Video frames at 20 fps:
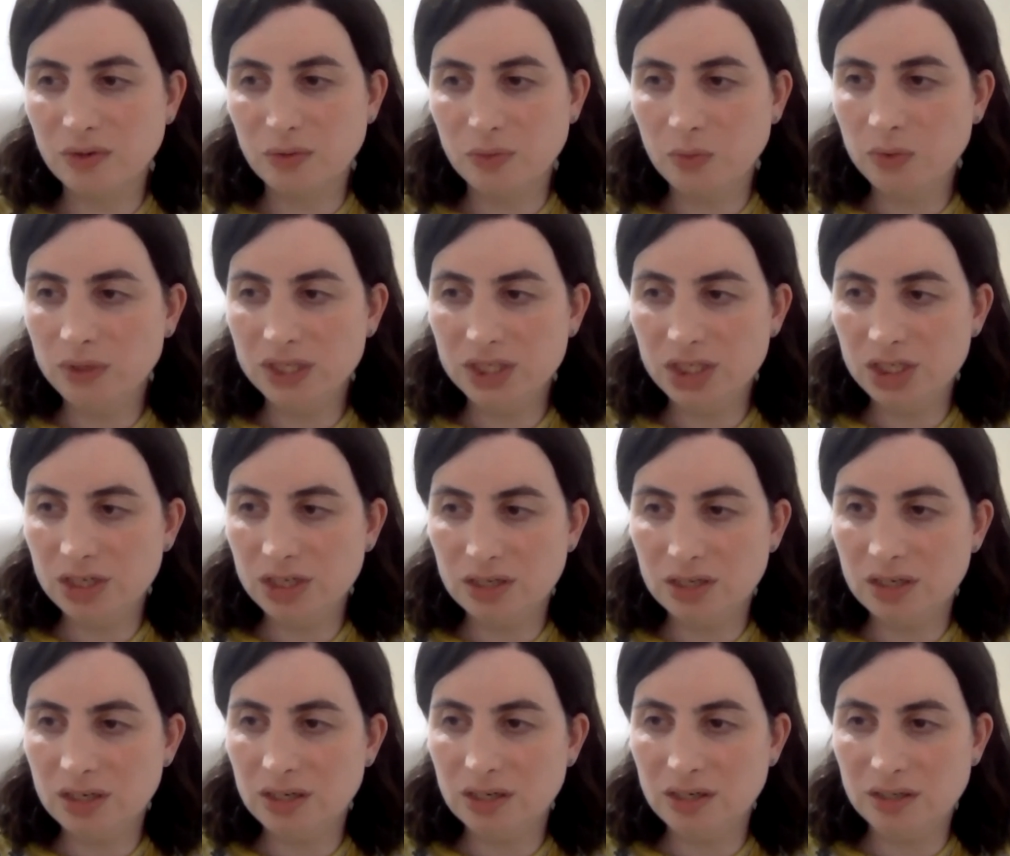which
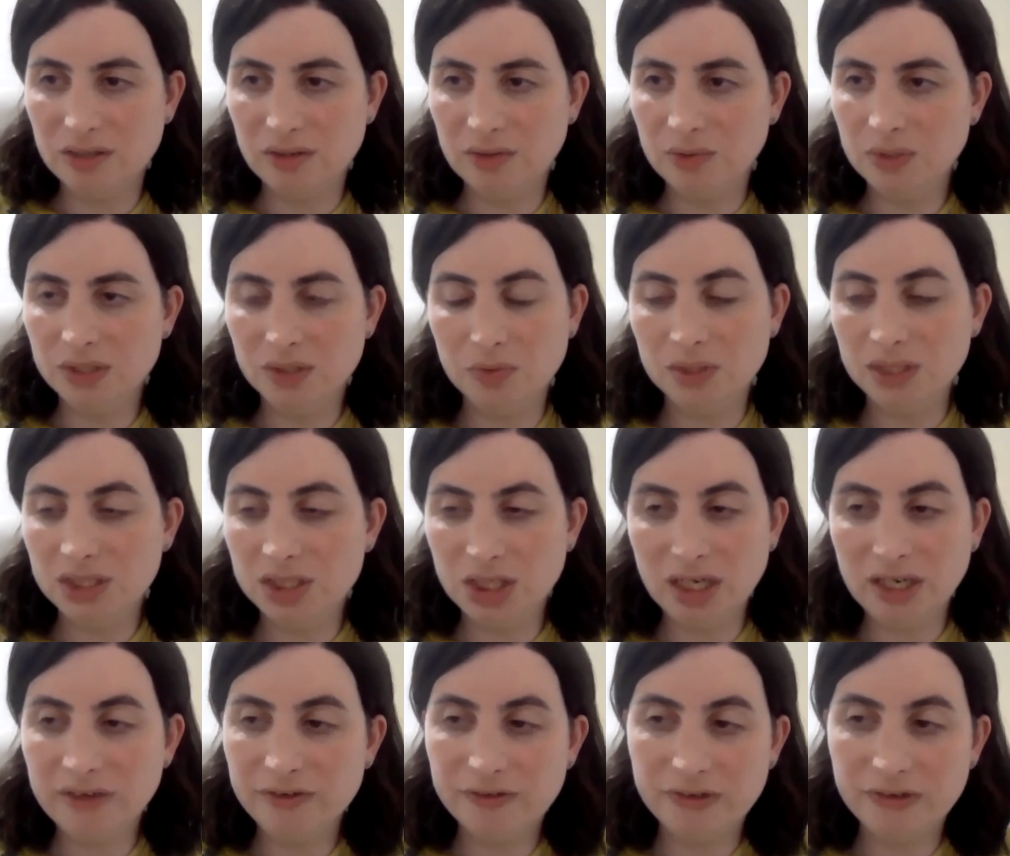
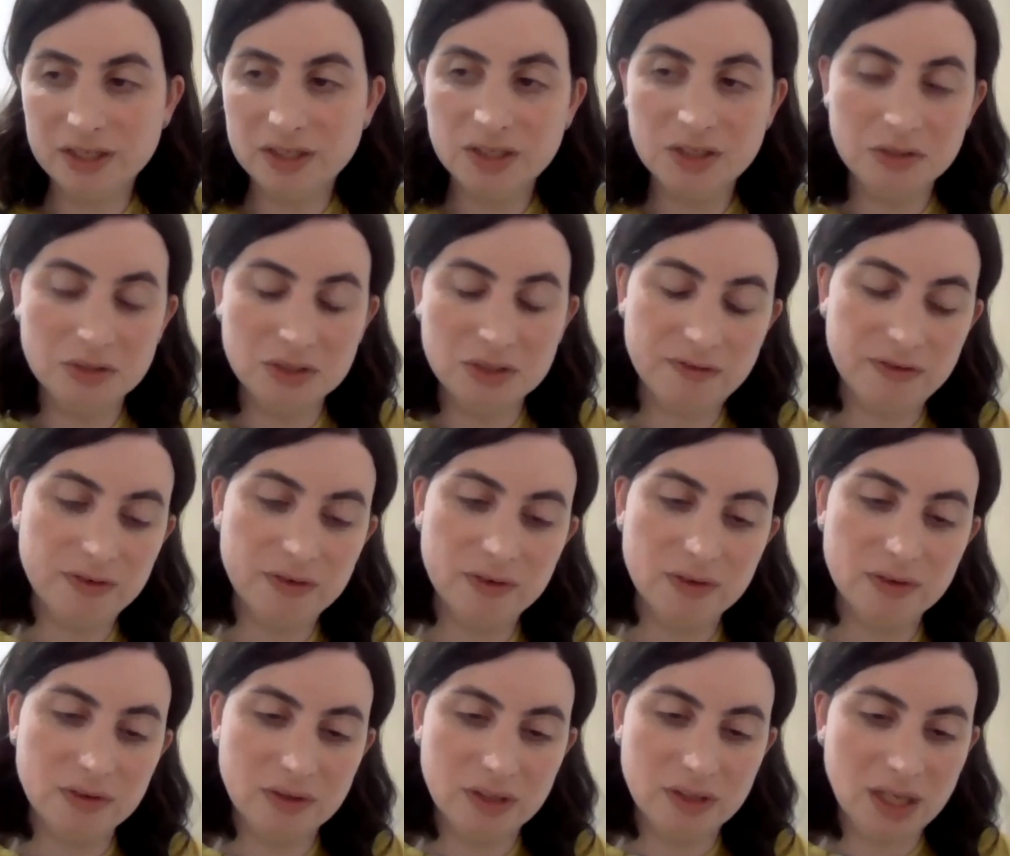I find
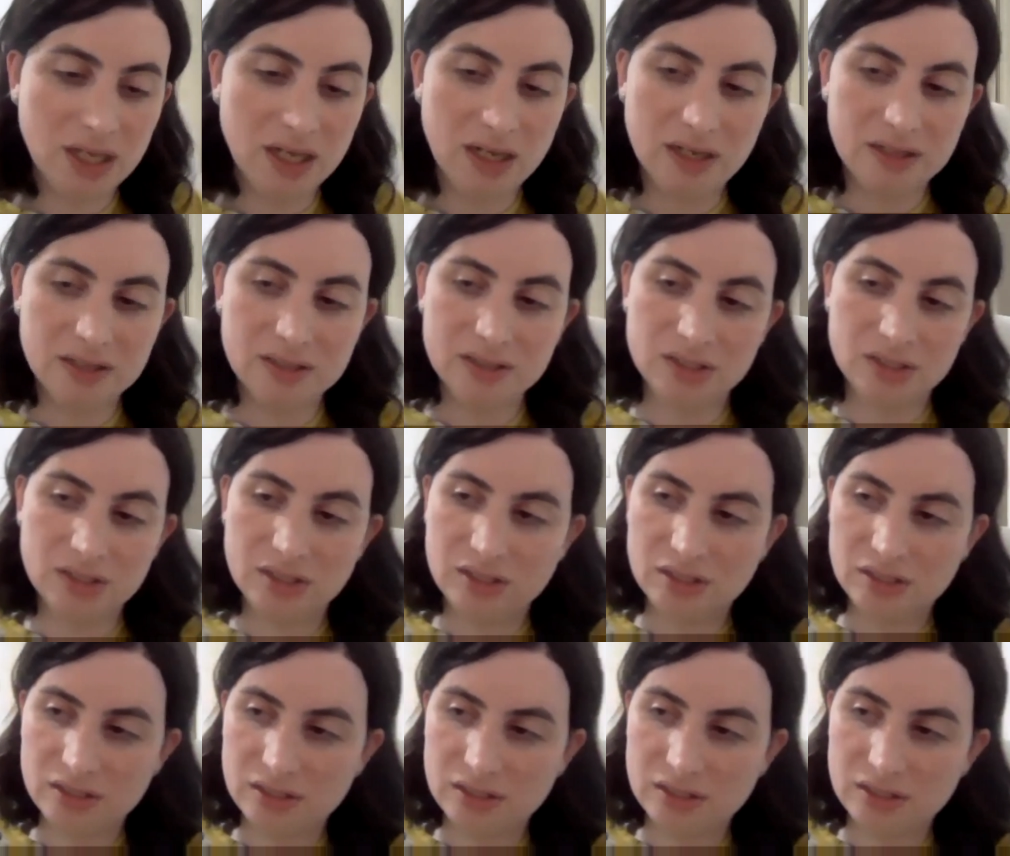useful and